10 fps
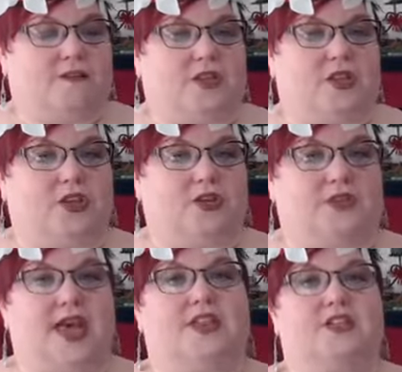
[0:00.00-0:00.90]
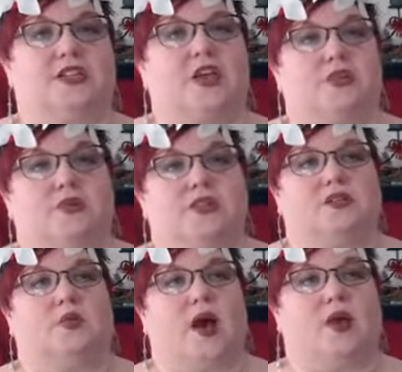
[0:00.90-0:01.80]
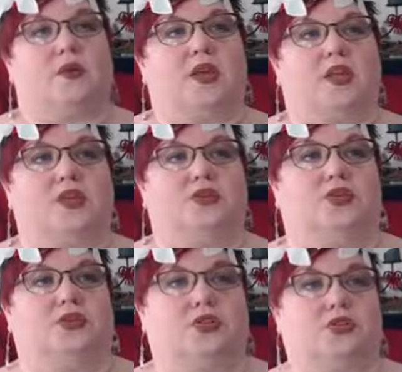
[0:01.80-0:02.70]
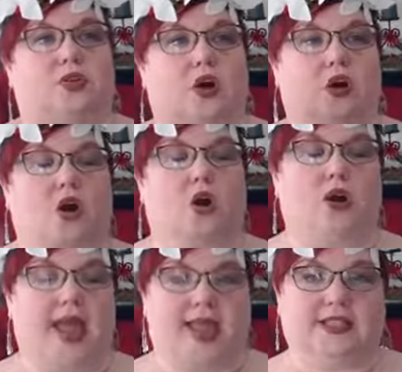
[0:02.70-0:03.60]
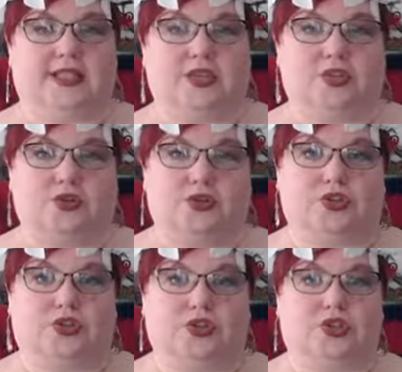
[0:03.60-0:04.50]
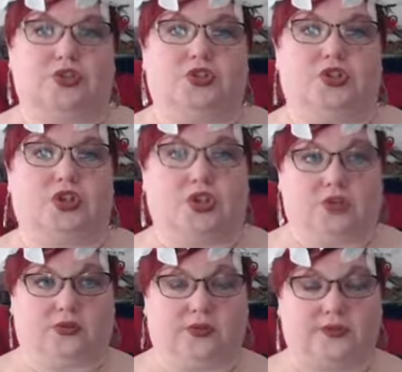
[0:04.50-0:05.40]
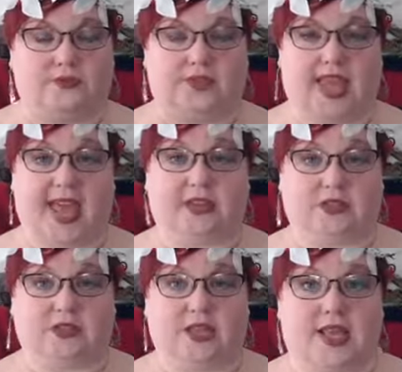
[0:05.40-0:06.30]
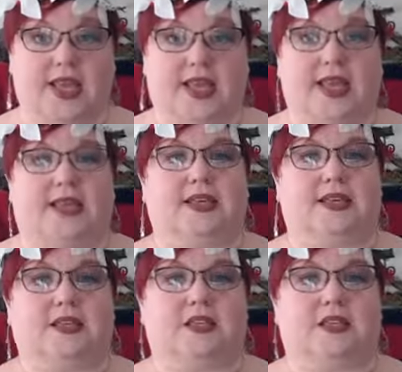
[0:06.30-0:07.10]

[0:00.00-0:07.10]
you that is another reason why we used to our ancestors used to use candles is